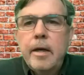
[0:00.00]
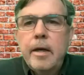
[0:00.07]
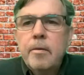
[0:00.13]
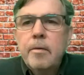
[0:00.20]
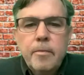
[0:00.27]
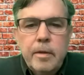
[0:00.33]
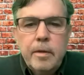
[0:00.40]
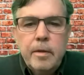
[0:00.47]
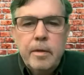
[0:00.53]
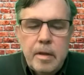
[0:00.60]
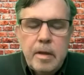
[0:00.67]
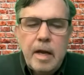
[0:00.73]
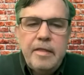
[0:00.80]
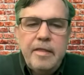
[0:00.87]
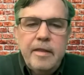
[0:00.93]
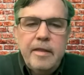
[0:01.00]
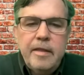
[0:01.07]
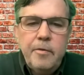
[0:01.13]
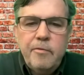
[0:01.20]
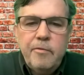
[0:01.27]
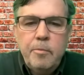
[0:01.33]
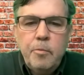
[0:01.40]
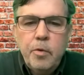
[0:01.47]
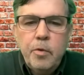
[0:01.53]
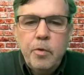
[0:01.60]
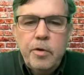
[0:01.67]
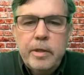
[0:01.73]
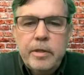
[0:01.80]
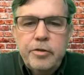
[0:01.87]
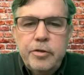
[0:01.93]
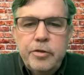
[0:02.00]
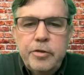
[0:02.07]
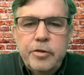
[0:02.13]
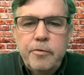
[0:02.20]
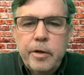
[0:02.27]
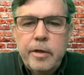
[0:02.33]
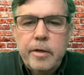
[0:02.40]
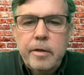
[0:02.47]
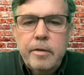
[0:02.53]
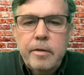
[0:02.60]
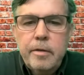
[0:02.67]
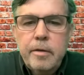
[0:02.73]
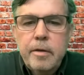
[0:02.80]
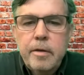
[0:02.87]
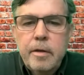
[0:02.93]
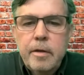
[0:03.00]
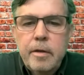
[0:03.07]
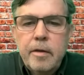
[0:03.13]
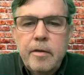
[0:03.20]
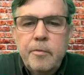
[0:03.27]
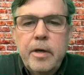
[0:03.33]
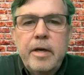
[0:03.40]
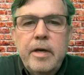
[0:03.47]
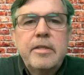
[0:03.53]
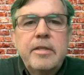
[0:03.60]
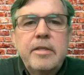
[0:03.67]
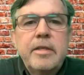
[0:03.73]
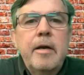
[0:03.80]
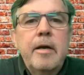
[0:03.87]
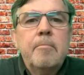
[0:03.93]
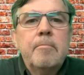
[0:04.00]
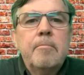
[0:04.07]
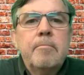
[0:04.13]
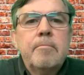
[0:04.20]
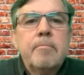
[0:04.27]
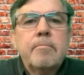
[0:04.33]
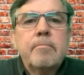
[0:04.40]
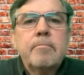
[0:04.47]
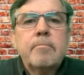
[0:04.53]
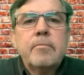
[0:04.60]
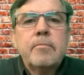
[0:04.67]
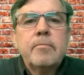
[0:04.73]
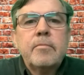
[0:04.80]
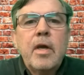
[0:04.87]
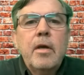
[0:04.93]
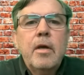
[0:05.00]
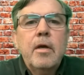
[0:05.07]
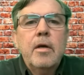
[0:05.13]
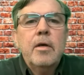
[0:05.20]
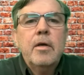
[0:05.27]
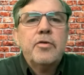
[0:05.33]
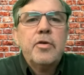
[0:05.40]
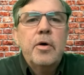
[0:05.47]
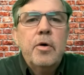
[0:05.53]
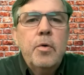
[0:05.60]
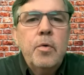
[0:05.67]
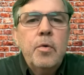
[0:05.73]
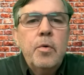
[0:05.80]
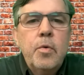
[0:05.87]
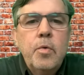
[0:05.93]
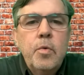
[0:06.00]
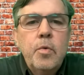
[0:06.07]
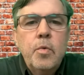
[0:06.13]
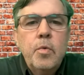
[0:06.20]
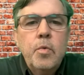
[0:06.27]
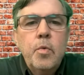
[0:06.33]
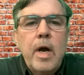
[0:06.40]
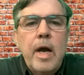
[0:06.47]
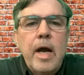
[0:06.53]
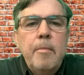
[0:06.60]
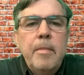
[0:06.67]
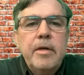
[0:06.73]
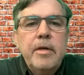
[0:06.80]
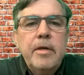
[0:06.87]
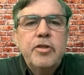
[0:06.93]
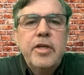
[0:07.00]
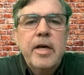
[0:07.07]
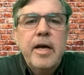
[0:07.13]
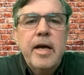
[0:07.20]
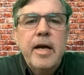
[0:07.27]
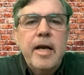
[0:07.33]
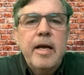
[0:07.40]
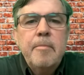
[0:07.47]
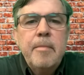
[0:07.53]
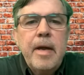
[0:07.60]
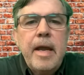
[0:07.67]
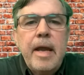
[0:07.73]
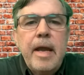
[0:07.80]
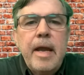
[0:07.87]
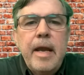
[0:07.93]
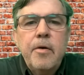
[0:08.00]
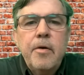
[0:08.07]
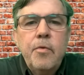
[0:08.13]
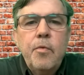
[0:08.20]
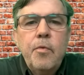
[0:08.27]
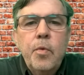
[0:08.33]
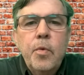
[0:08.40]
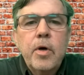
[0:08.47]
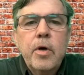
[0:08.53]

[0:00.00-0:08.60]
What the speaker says: well, I think we have one more question for you, and then we're out of time. So how much time and